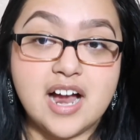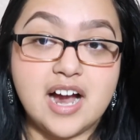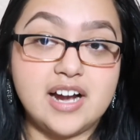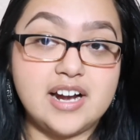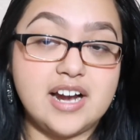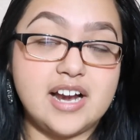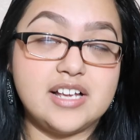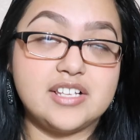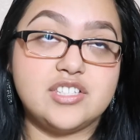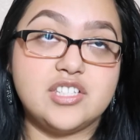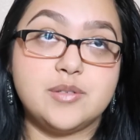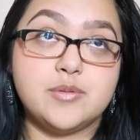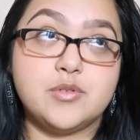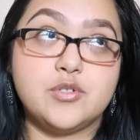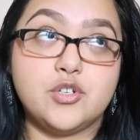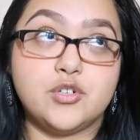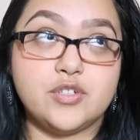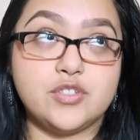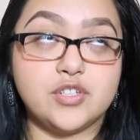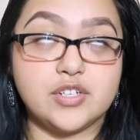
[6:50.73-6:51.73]
I ask them
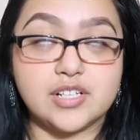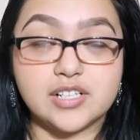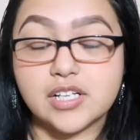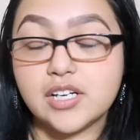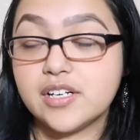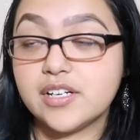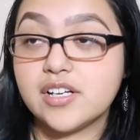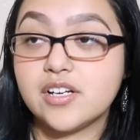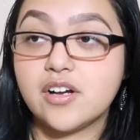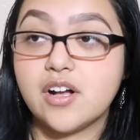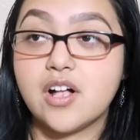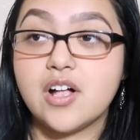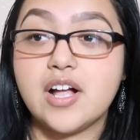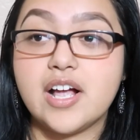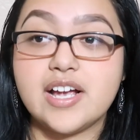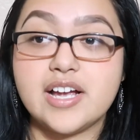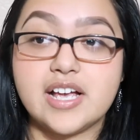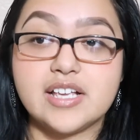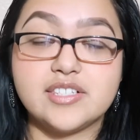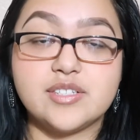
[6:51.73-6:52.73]
during the clarity call,
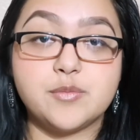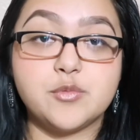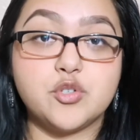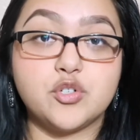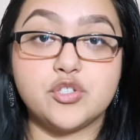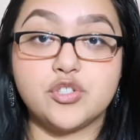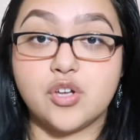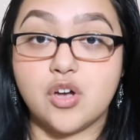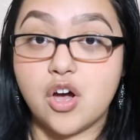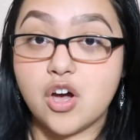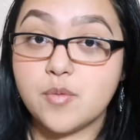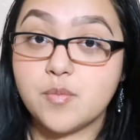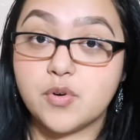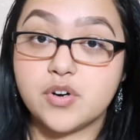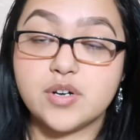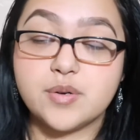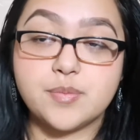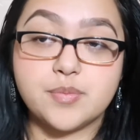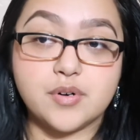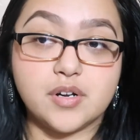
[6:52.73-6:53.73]
I ask them during the
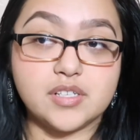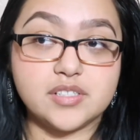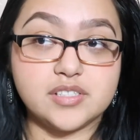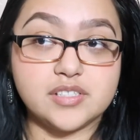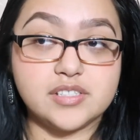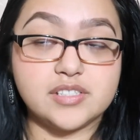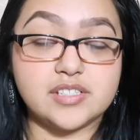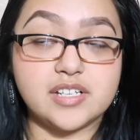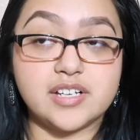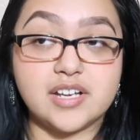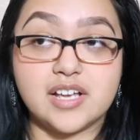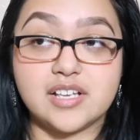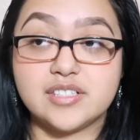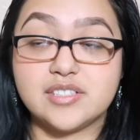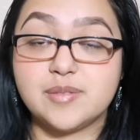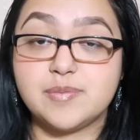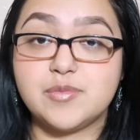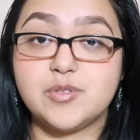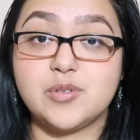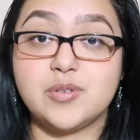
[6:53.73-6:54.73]
onboarding process, I
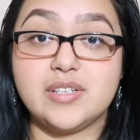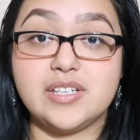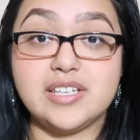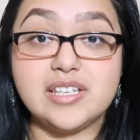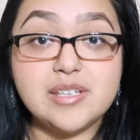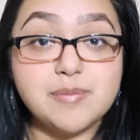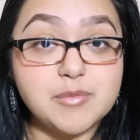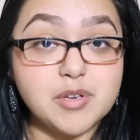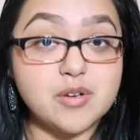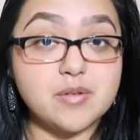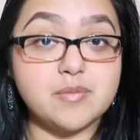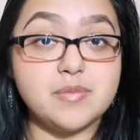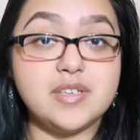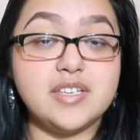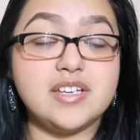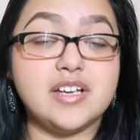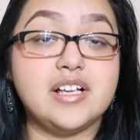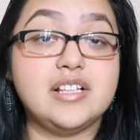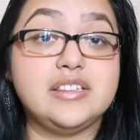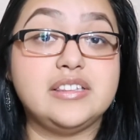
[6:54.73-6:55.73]
ask them to email
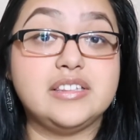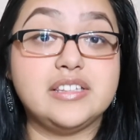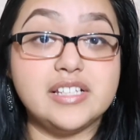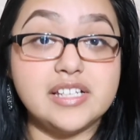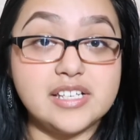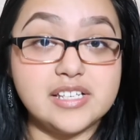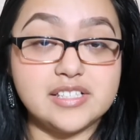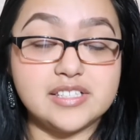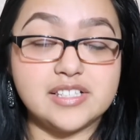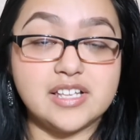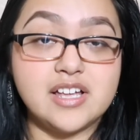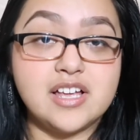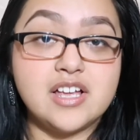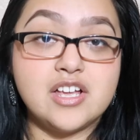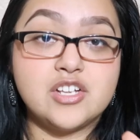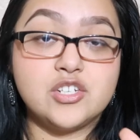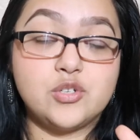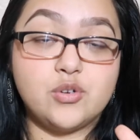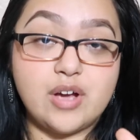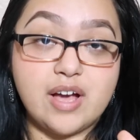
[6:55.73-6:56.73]
me a list
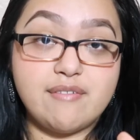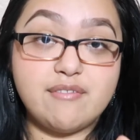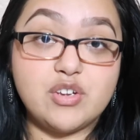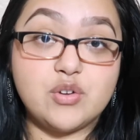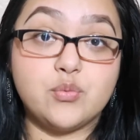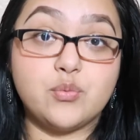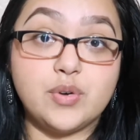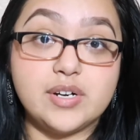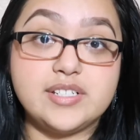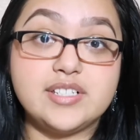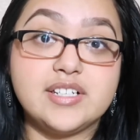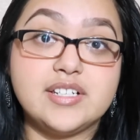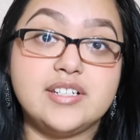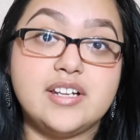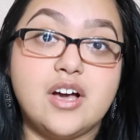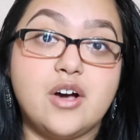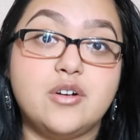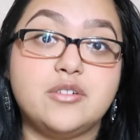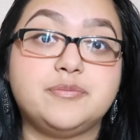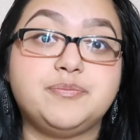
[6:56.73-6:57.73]
to have it written
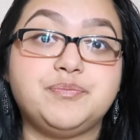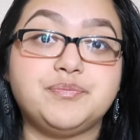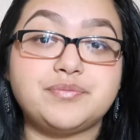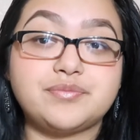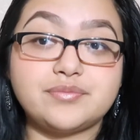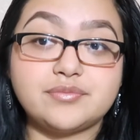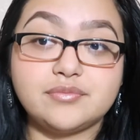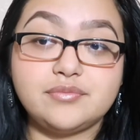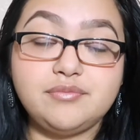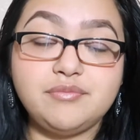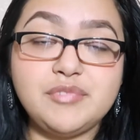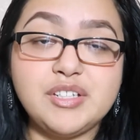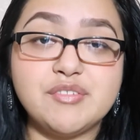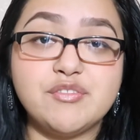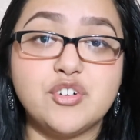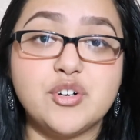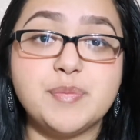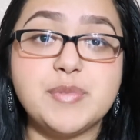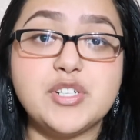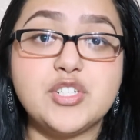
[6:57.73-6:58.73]
down
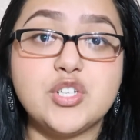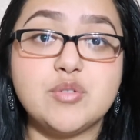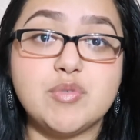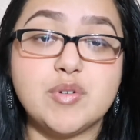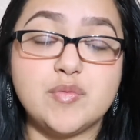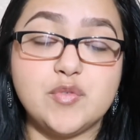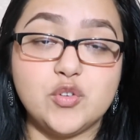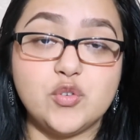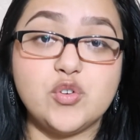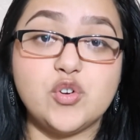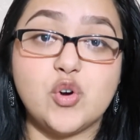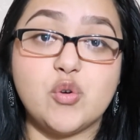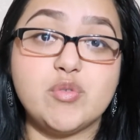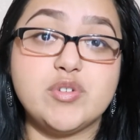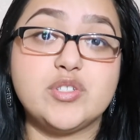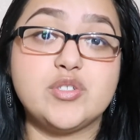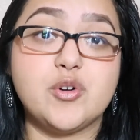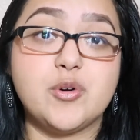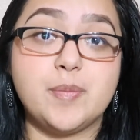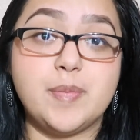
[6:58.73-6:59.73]
for me to review and
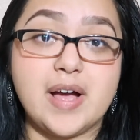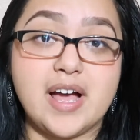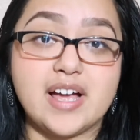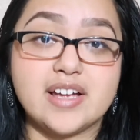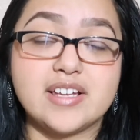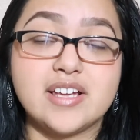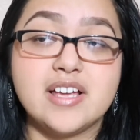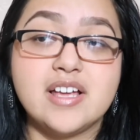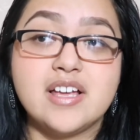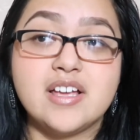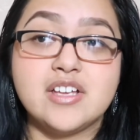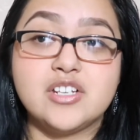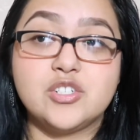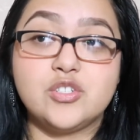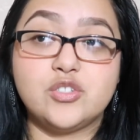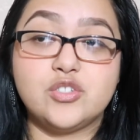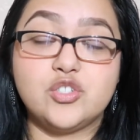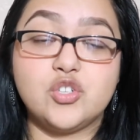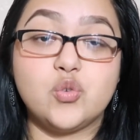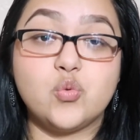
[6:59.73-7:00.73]
always go back
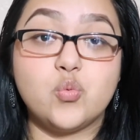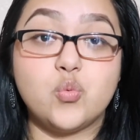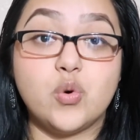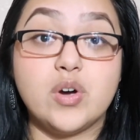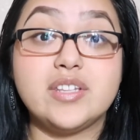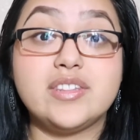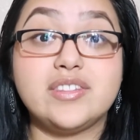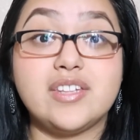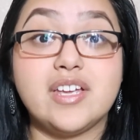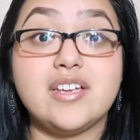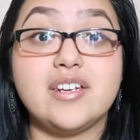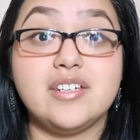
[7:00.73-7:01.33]
to see what they